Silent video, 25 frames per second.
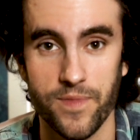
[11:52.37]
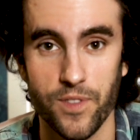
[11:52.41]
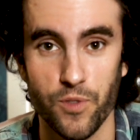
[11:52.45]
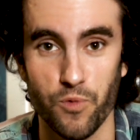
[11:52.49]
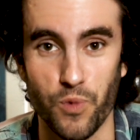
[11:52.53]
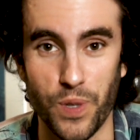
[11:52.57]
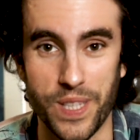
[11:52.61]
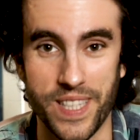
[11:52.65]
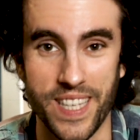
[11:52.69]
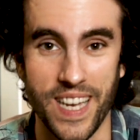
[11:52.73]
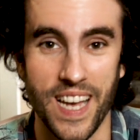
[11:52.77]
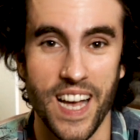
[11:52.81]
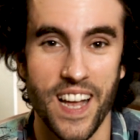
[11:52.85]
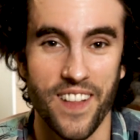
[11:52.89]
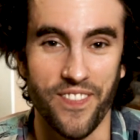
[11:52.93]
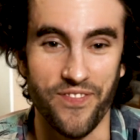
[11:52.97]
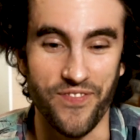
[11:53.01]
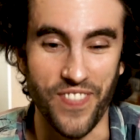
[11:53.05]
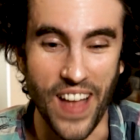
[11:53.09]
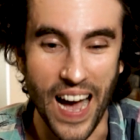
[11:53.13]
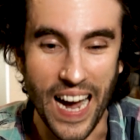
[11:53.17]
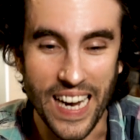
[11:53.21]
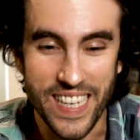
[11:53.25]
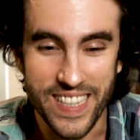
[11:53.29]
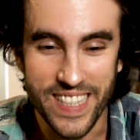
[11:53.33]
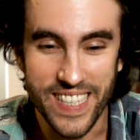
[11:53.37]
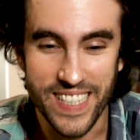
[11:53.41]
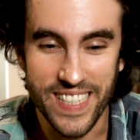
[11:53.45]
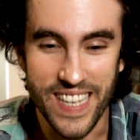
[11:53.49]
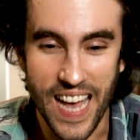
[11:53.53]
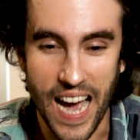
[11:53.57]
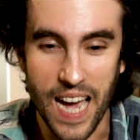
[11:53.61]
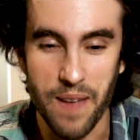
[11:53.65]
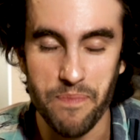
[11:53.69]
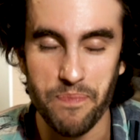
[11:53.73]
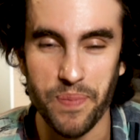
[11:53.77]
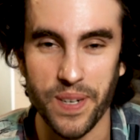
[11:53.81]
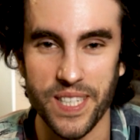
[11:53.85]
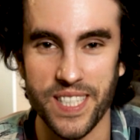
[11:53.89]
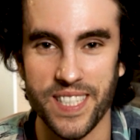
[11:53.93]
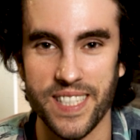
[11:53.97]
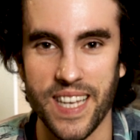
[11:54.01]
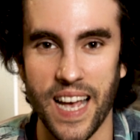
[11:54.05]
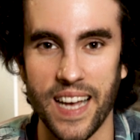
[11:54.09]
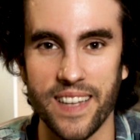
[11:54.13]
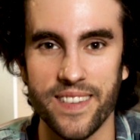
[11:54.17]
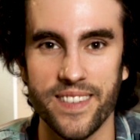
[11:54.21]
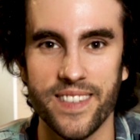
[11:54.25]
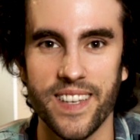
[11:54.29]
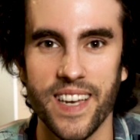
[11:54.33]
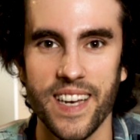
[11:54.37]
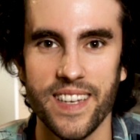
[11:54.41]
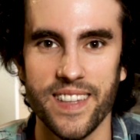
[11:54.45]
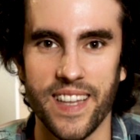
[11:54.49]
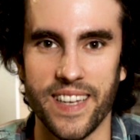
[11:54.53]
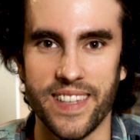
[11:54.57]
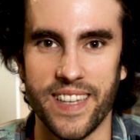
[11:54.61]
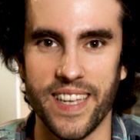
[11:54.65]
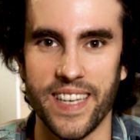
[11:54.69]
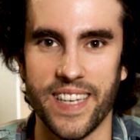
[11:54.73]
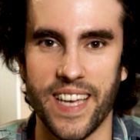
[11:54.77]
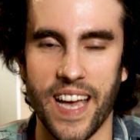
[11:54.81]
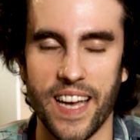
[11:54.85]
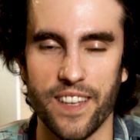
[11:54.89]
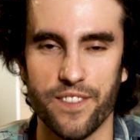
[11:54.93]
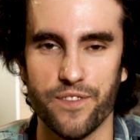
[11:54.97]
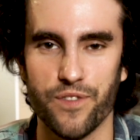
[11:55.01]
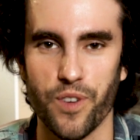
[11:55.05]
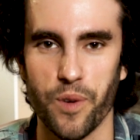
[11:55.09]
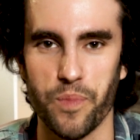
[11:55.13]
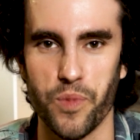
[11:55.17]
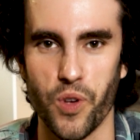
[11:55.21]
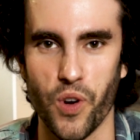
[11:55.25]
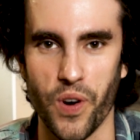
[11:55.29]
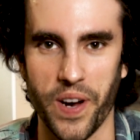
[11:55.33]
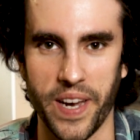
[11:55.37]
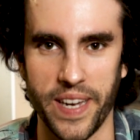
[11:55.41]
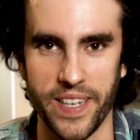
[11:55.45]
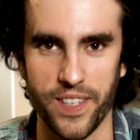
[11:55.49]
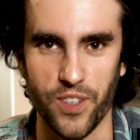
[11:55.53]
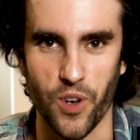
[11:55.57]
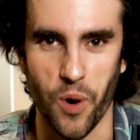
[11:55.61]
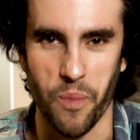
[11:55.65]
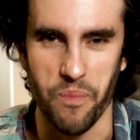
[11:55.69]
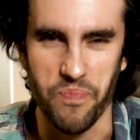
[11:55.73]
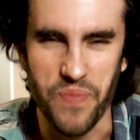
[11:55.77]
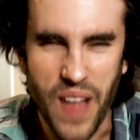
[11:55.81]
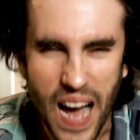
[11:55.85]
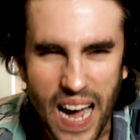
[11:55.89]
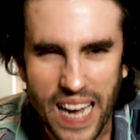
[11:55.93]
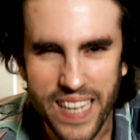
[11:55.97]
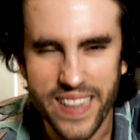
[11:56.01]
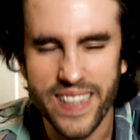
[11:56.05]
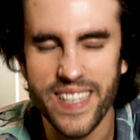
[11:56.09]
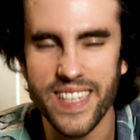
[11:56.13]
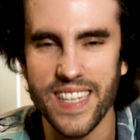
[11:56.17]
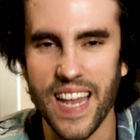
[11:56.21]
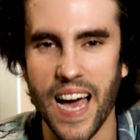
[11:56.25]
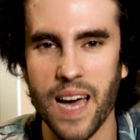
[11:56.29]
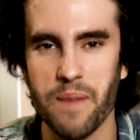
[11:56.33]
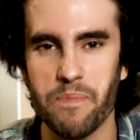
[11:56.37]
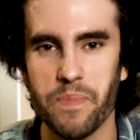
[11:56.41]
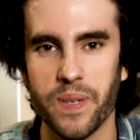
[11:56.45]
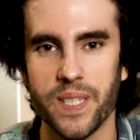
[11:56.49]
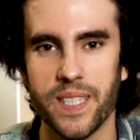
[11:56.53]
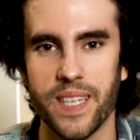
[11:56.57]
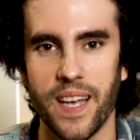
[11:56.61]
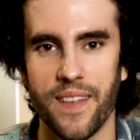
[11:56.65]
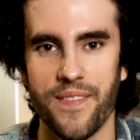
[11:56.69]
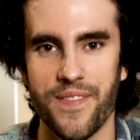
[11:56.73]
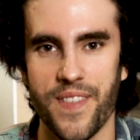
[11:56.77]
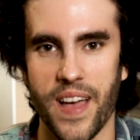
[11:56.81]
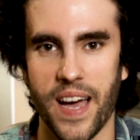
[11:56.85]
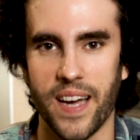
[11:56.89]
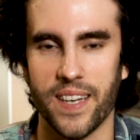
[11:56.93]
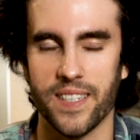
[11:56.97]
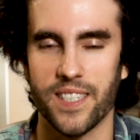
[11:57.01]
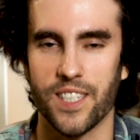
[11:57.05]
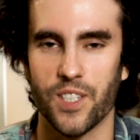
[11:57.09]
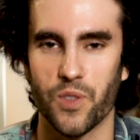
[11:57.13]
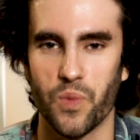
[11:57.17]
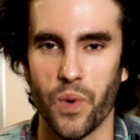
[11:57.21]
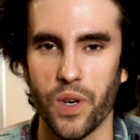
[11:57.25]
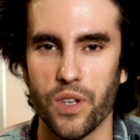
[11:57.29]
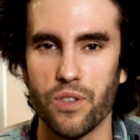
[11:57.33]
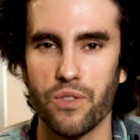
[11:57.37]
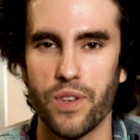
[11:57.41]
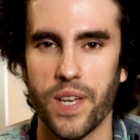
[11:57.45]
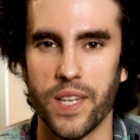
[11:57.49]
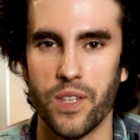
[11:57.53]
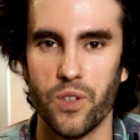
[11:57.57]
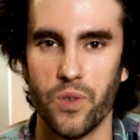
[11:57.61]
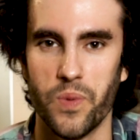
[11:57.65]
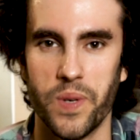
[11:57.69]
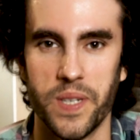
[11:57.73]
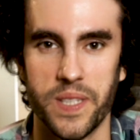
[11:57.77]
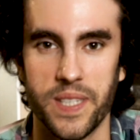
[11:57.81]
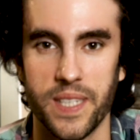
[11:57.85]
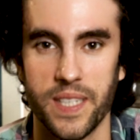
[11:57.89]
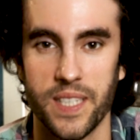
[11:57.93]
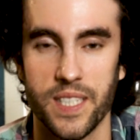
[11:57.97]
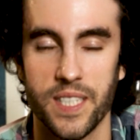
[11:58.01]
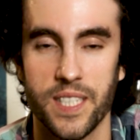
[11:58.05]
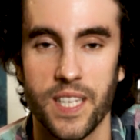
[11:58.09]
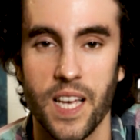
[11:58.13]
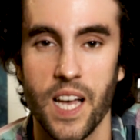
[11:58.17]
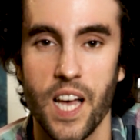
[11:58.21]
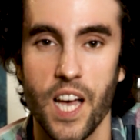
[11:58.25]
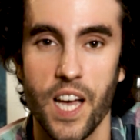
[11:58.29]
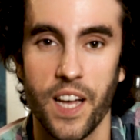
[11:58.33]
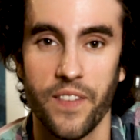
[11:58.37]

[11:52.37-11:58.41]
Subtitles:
With the 99% that they get from your income, 99% taxes, what do they do with this?